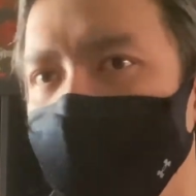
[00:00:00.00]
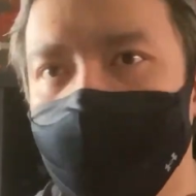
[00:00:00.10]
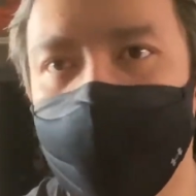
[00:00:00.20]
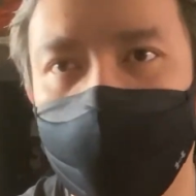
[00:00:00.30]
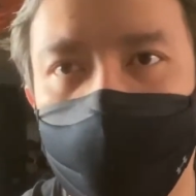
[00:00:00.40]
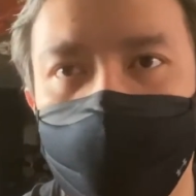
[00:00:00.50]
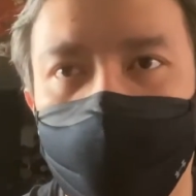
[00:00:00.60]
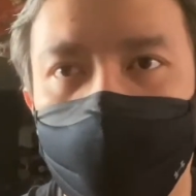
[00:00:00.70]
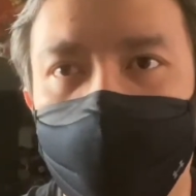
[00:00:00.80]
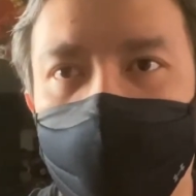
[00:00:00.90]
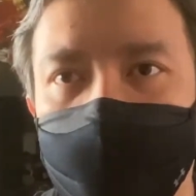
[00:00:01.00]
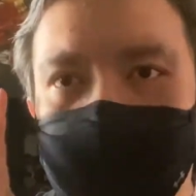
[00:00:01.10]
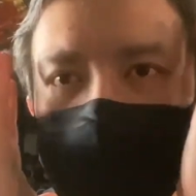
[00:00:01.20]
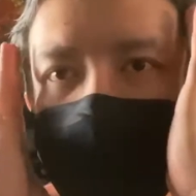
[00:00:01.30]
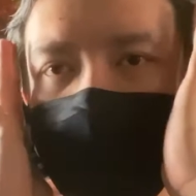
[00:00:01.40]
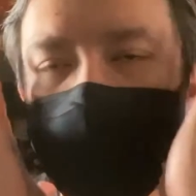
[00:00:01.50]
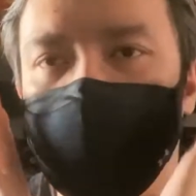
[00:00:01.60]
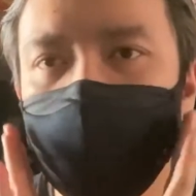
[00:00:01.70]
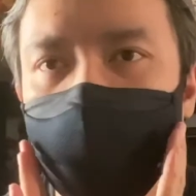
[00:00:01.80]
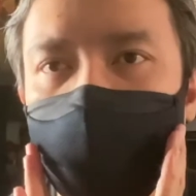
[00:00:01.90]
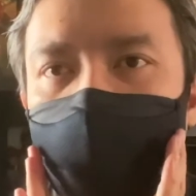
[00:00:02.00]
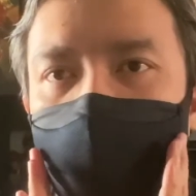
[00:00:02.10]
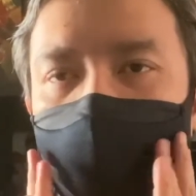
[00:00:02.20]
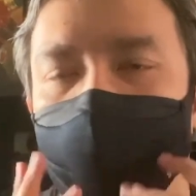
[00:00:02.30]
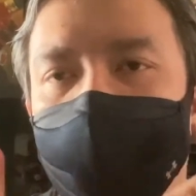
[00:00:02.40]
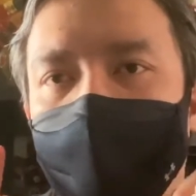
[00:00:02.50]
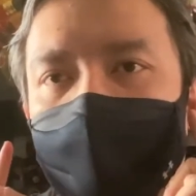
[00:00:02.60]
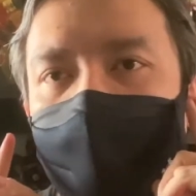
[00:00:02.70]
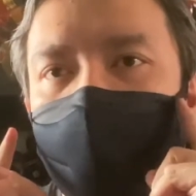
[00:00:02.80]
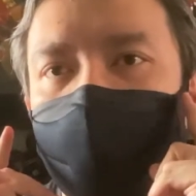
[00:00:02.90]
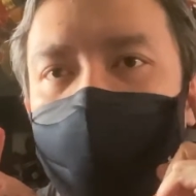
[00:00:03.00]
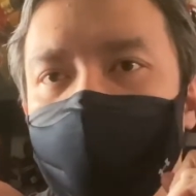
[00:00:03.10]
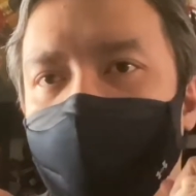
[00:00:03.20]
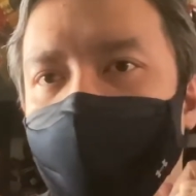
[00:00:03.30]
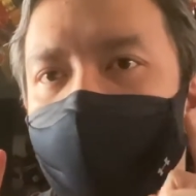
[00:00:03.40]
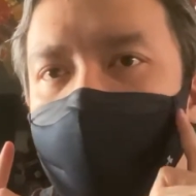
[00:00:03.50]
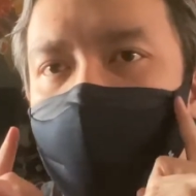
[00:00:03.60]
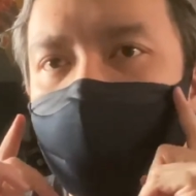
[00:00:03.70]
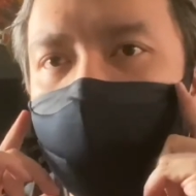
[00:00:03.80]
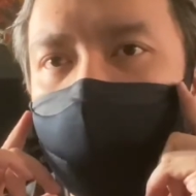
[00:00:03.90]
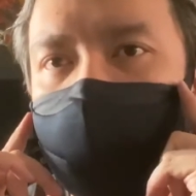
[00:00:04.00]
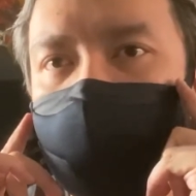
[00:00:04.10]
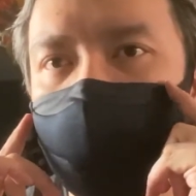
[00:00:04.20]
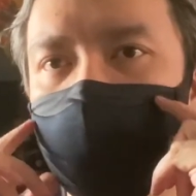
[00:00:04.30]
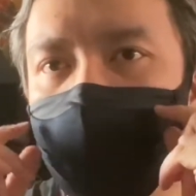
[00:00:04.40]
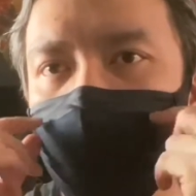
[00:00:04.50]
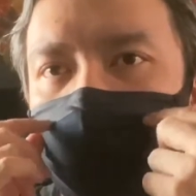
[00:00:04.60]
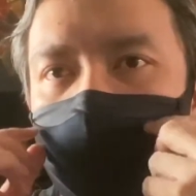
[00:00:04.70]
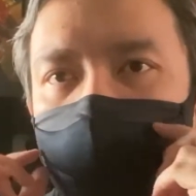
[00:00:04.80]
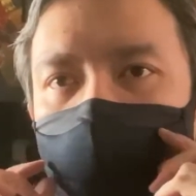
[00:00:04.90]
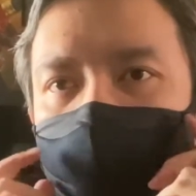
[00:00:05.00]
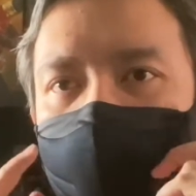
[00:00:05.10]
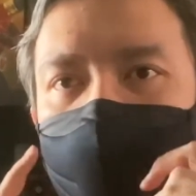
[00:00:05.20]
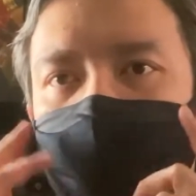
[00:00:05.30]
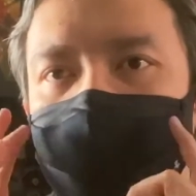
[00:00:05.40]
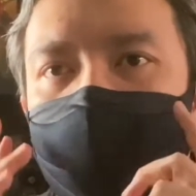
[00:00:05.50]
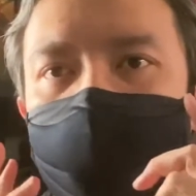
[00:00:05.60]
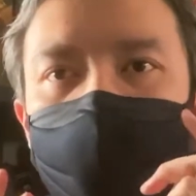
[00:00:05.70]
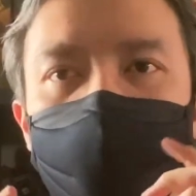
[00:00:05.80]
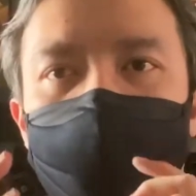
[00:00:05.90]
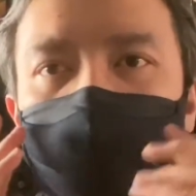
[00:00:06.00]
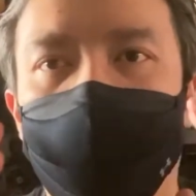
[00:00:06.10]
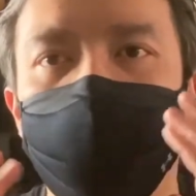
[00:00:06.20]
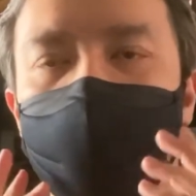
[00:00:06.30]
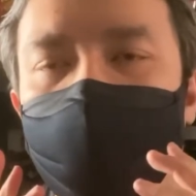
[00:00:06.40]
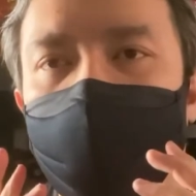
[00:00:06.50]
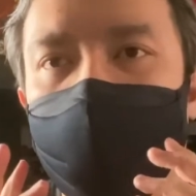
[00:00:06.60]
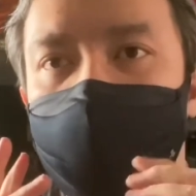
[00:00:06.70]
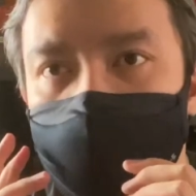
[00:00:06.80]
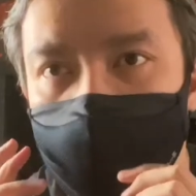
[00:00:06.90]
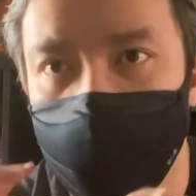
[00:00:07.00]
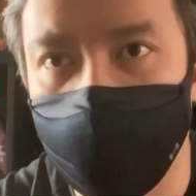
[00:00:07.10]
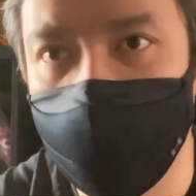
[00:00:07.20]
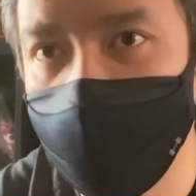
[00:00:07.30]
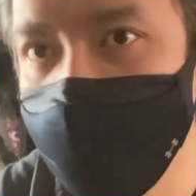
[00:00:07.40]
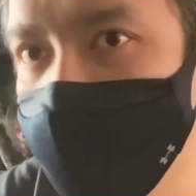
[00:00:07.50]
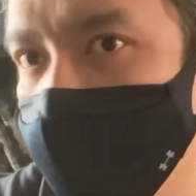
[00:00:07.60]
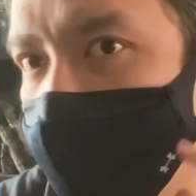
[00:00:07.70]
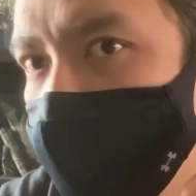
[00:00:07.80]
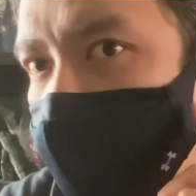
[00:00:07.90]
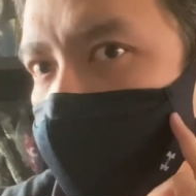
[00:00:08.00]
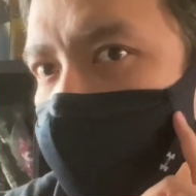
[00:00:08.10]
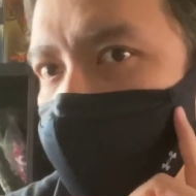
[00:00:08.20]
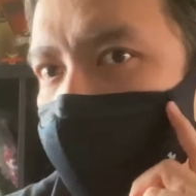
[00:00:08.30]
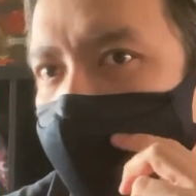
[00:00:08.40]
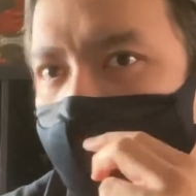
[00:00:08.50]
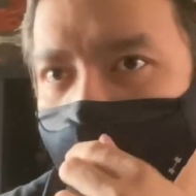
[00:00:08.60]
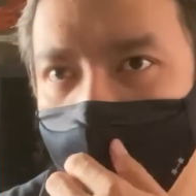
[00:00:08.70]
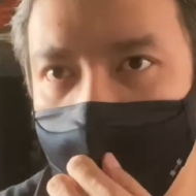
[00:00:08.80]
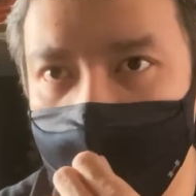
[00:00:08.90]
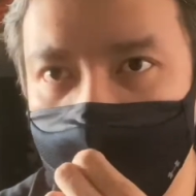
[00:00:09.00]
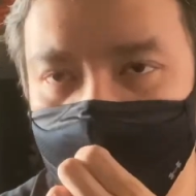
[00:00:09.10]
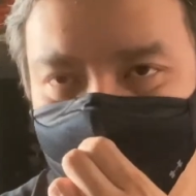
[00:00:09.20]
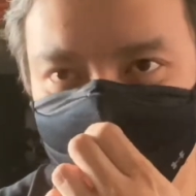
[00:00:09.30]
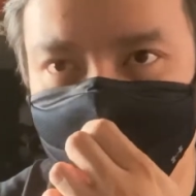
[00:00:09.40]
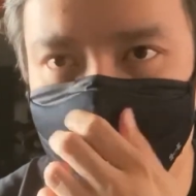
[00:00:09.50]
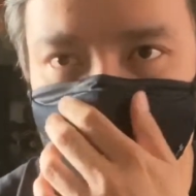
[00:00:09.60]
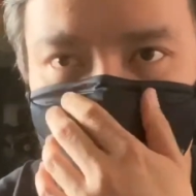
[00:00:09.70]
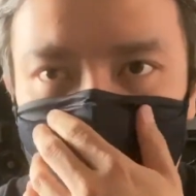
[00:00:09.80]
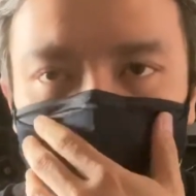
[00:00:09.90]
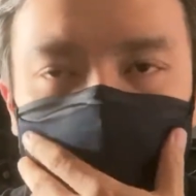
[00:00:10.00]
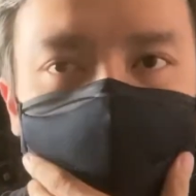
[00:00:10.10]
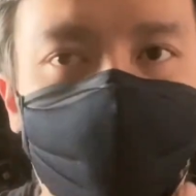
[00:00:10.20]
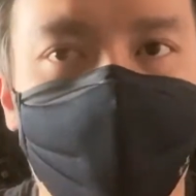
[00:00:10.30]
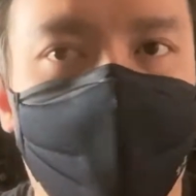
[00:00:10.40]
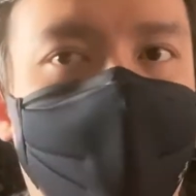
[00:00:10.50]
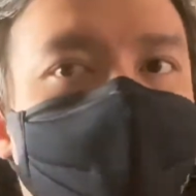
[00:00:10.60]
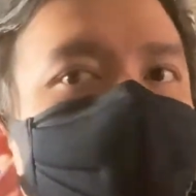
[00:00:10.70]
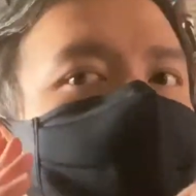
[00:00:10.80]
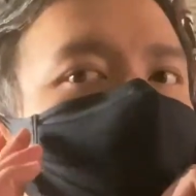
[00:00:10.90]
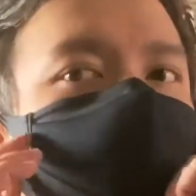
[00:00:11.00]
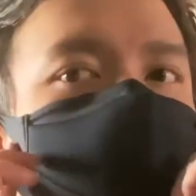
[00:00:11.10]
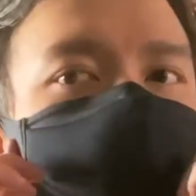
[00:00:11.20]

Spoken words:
looks nice on the face, it fits very well. Whereas with the razor mask, you know, it just goes all over the place sometimes. So with this one, you can tell there's a